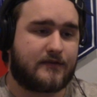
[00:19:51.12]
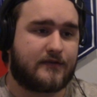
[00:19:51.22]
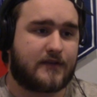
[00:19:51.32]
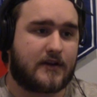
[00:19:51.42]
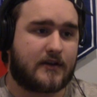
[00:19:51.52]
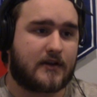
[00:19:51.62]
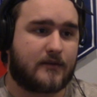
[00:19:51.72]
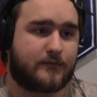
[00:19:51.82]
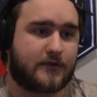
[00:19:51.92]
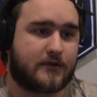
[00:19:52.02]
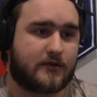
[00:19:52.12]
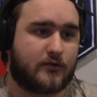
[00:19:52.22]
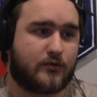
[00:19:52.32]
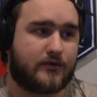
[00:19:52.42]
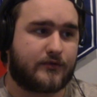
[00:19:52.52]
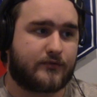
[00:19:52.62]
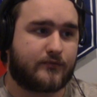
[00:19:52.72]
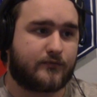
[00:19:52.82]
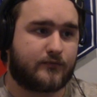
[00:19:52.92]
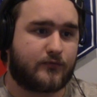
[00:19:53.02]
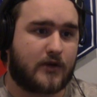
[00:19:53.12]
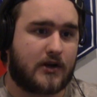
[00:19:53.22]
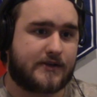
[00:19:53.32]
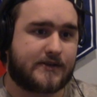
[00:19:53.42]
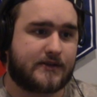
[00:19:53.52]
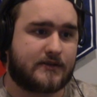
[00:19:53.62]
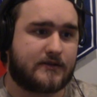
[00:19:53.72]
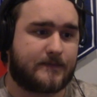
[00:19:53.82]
think I'm going to go with Raanta,